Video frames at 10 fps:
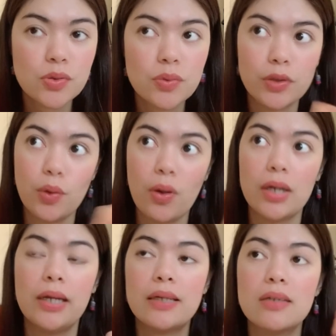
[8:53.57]
when you are
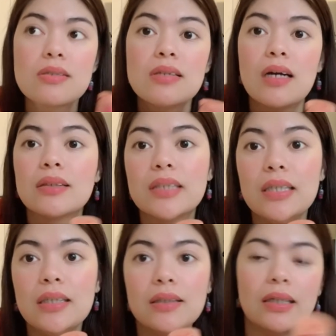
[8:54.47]
like
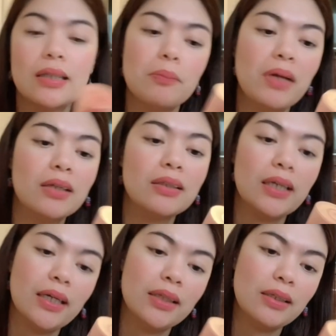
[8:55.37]
snuggling in the
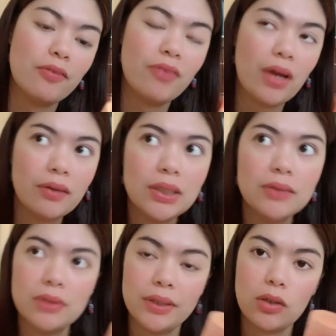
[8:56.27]
blanket in a very,
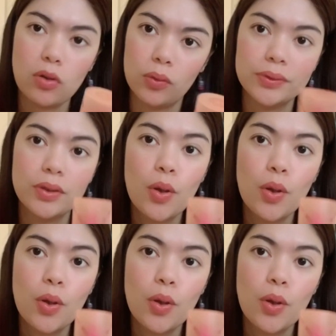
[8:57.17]
very cold